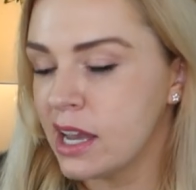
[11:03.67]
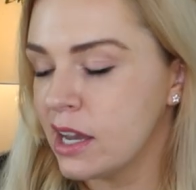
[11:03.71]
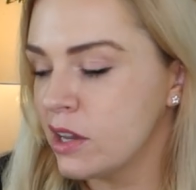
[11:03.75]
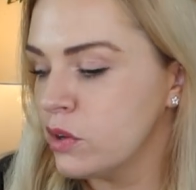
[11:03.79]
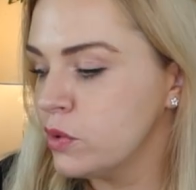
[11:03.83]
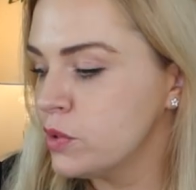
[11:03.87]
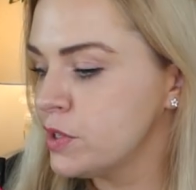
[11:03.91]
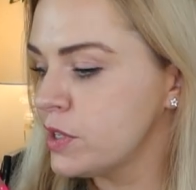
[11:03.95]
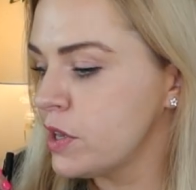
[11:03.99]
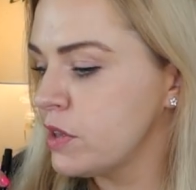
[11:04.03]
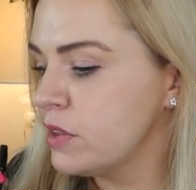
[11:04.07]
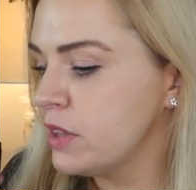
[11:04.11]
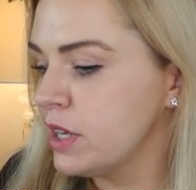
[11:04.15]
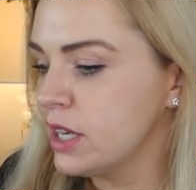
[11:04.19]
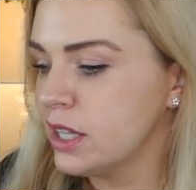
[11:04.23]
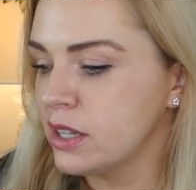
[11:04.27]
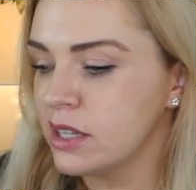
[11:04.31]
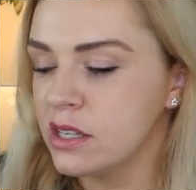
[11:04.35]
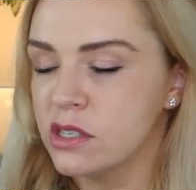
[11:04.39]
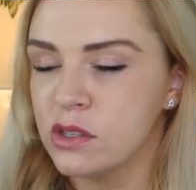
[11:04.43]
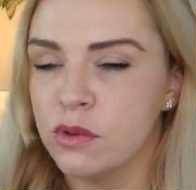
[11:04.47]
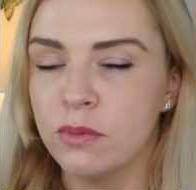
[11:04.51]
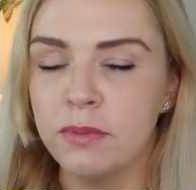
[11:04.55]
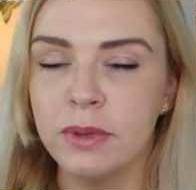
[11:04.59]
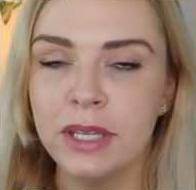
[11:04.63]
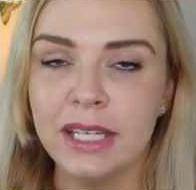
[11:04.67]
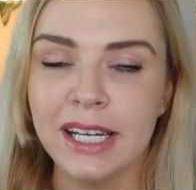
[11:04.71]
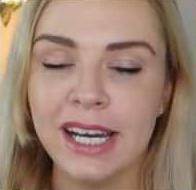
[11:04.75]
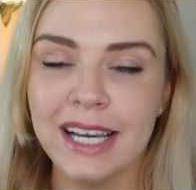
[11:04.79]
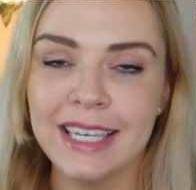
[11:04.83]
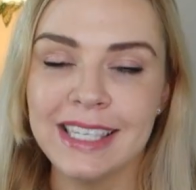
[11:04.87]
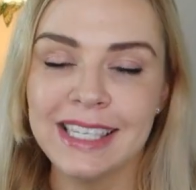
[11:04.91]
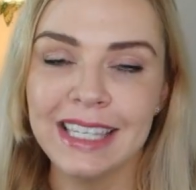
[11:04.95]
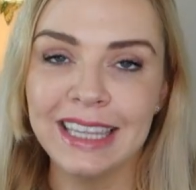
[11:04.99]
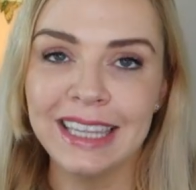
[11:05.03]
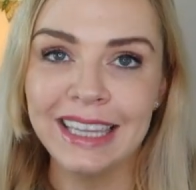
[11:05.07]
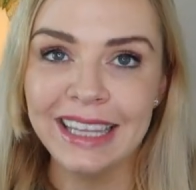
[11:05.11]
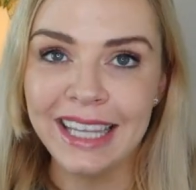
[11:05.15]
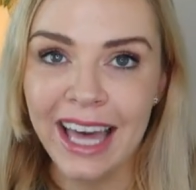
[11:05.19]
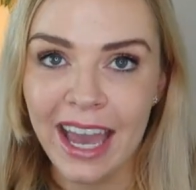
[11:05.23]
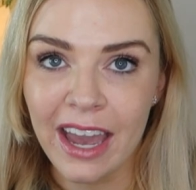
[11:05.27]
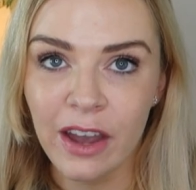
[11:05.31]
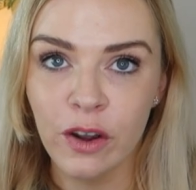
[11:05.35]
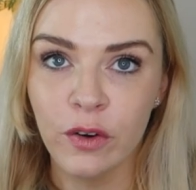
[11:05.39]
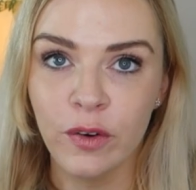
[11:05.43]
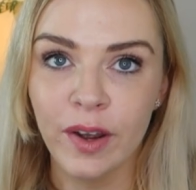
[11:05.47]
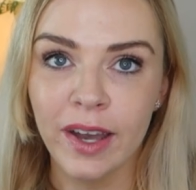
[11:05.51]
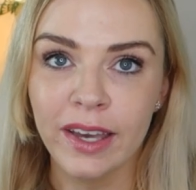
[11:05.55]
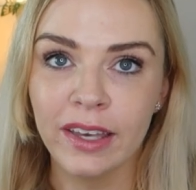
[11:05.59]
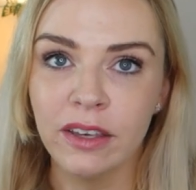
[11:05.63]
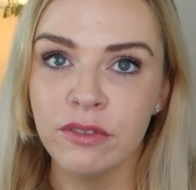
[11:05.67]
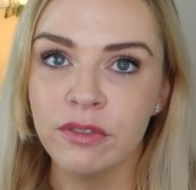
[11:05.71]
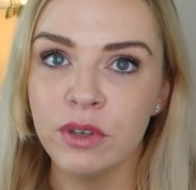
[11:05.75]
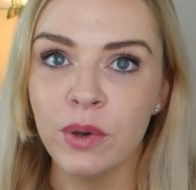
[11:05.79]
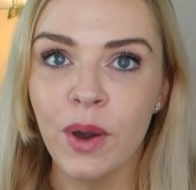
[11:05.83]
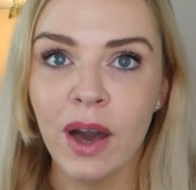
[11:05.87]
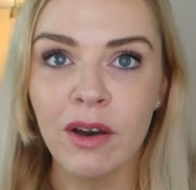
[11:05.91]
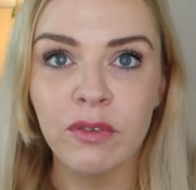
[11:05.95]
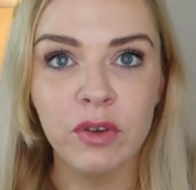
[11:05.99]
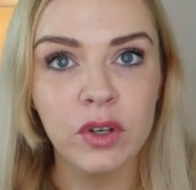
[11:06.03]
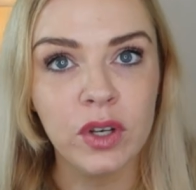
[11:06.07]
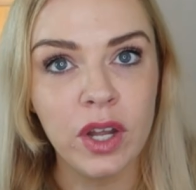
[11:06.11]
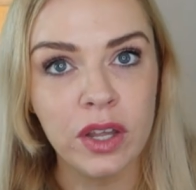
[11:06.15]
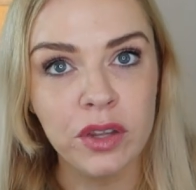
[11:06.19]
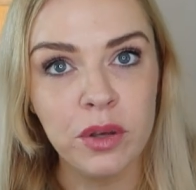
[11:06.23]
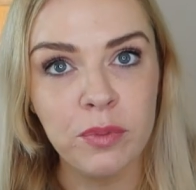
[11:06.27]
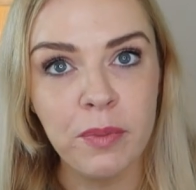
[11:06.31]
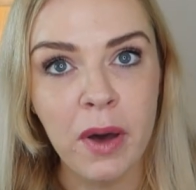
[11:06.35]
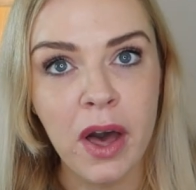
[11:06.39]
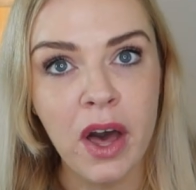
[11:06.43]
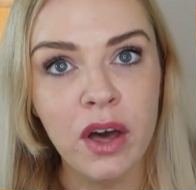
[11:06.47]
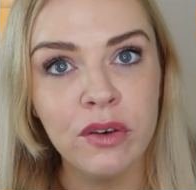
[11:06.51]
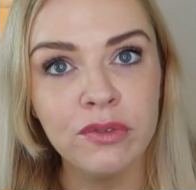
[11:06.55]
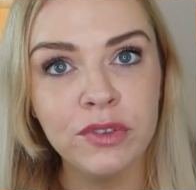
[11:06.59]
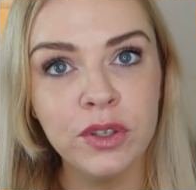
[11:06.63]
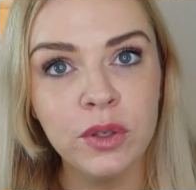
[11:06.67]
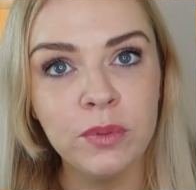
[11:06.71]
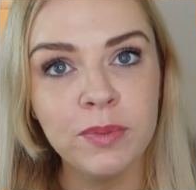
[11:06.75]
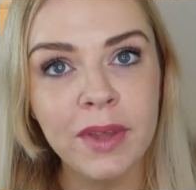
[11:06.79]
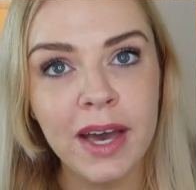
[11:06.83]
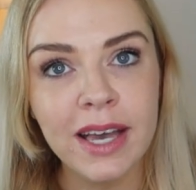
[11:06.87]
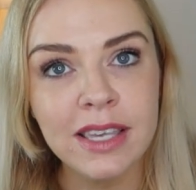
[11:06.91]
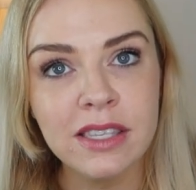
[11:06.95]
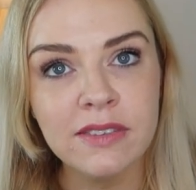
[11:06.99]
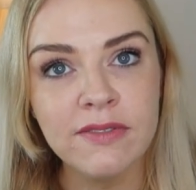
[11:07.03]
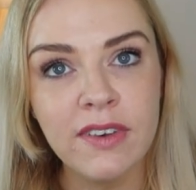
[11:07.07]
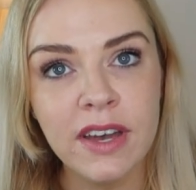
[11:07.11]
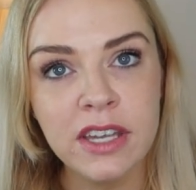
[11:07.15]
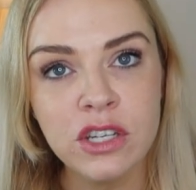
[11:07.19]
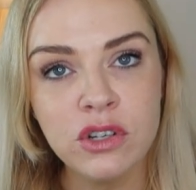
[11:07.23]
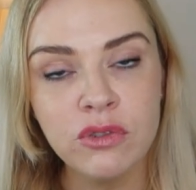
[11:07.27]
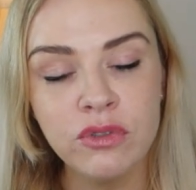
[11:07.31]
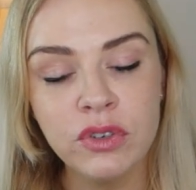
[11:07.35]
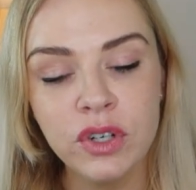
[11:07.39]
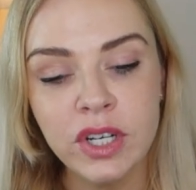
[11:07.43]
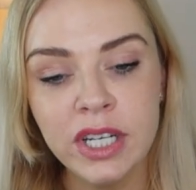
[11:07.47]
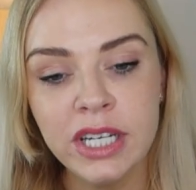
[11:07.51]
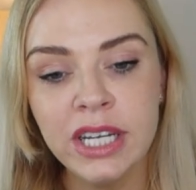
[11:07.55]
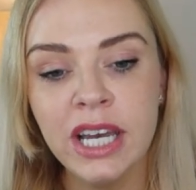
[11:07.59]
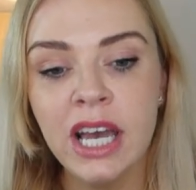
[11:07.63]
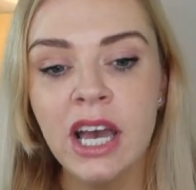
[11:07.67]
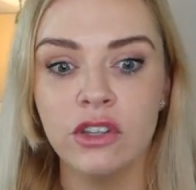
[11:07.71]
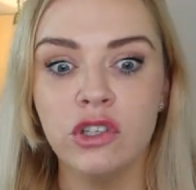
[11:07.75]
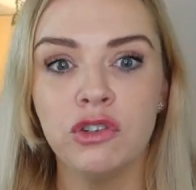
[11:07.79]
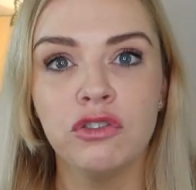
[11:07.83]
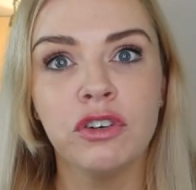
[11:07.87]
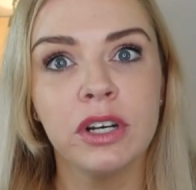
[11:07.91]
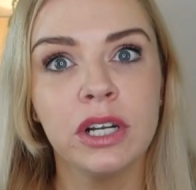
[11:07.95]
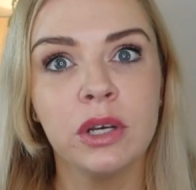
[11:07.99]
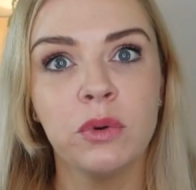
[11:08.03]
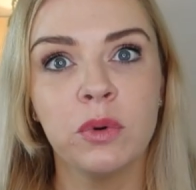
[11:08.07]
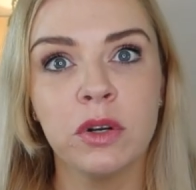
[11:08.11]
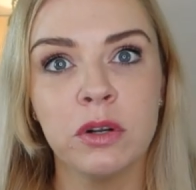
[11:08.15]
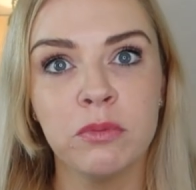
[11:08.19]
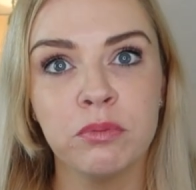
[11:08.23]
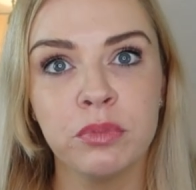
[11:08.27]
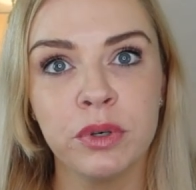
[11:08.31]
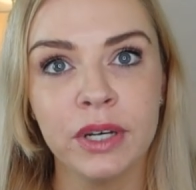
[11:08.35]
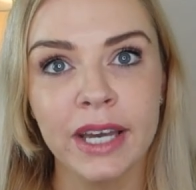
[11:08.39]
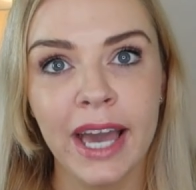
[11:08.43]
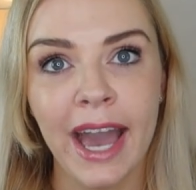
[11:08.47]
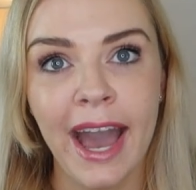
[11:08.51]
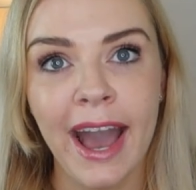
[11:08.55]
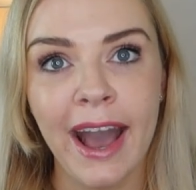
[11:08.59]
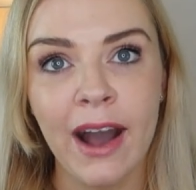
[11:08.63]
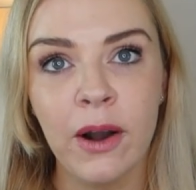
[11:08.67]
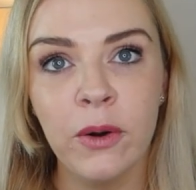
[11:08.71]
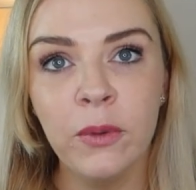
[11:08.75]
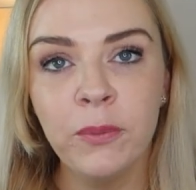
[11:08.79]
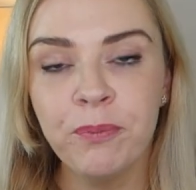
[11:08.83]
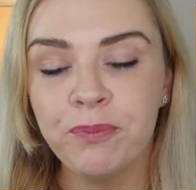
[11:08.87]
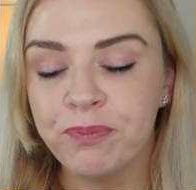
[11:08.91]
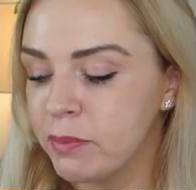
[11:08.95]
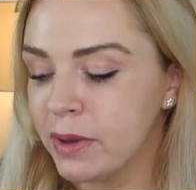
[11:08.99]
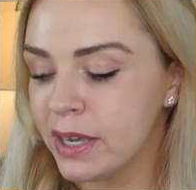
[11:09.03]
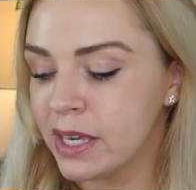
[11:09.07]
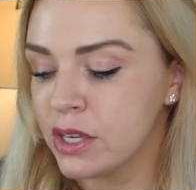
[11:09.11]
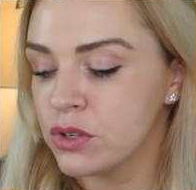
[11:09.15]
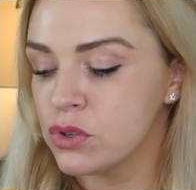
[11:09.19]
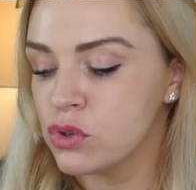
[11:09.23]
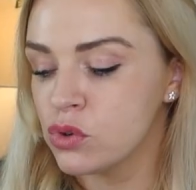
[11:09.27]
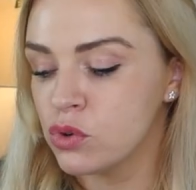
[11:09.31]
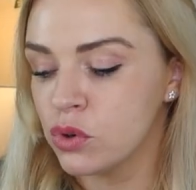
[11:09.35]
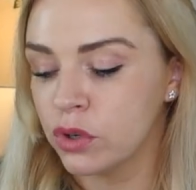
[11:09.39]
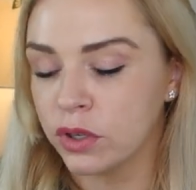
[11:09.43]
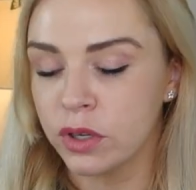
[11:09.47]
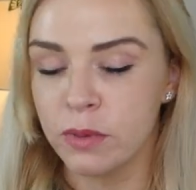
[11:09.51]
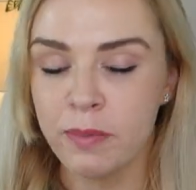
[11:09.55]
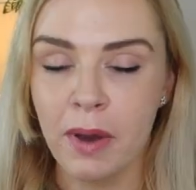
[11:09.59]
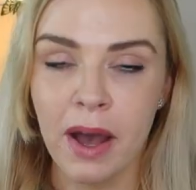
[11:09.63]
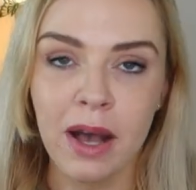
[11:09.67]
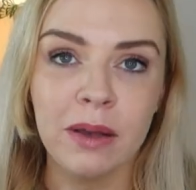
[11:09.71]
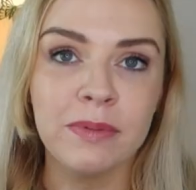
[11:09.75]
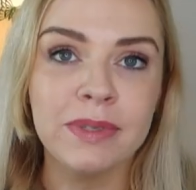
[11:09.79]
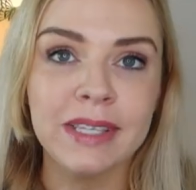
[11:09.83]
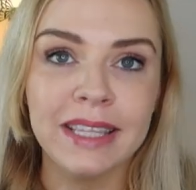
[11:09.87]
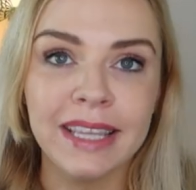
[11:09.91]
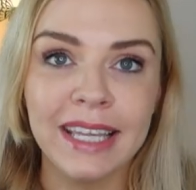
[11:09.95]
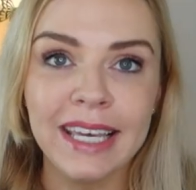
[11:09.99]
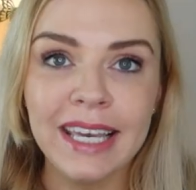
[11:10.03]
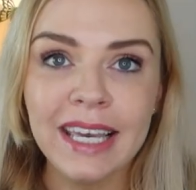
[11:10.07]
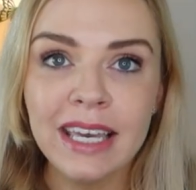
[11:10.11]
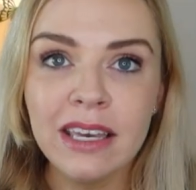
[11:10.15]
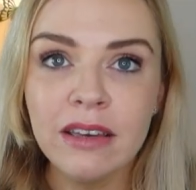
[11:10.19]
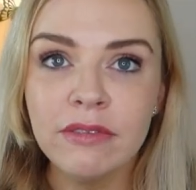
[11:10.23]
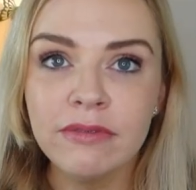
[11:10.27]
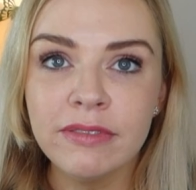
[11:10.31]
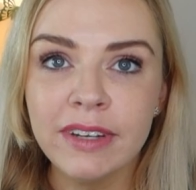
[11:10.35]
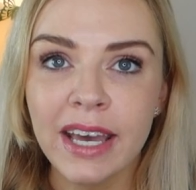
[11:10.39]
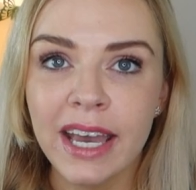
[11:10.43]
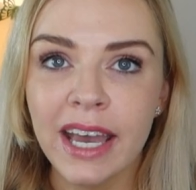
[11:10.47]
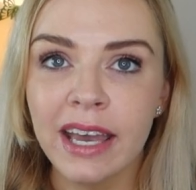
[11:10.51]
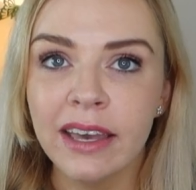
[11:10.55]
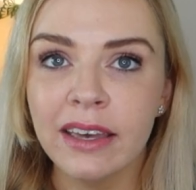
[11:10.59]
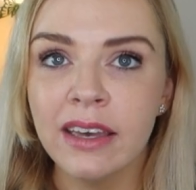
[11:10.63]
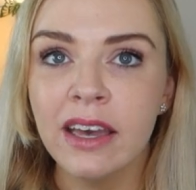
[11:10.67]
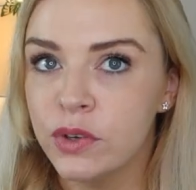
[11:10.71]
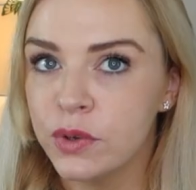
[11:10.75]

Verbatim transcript: I also think this would be nice layering if you have another perfume that has vetiver in and you really want to bring it out, make it stronger perhaps in the evening.